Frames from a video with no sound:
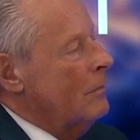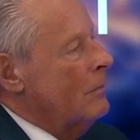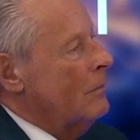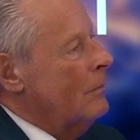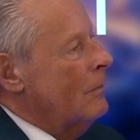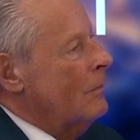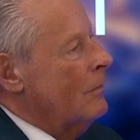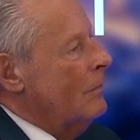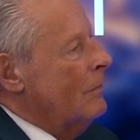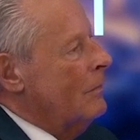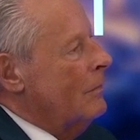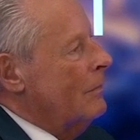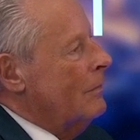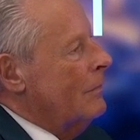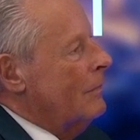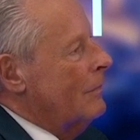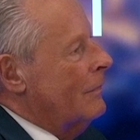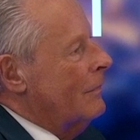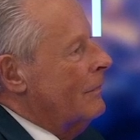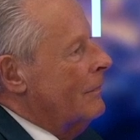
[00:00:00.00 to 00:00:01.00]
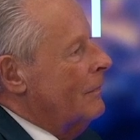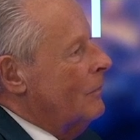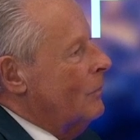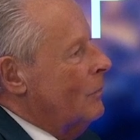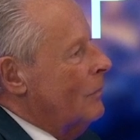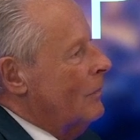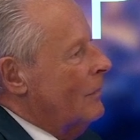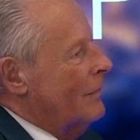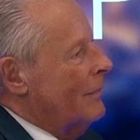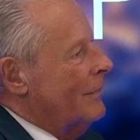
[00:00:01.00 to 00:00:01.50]
old
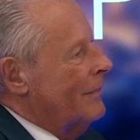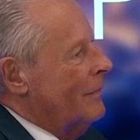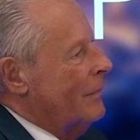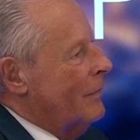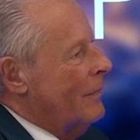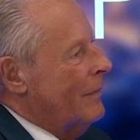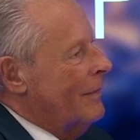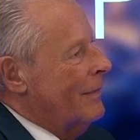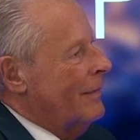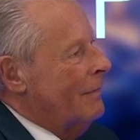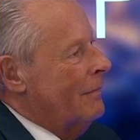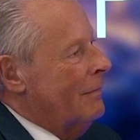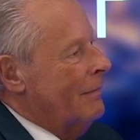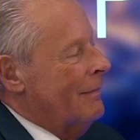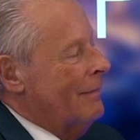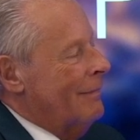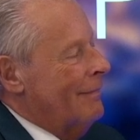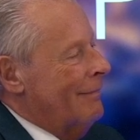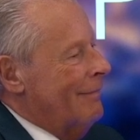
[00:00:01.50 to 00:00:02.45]
stone walls and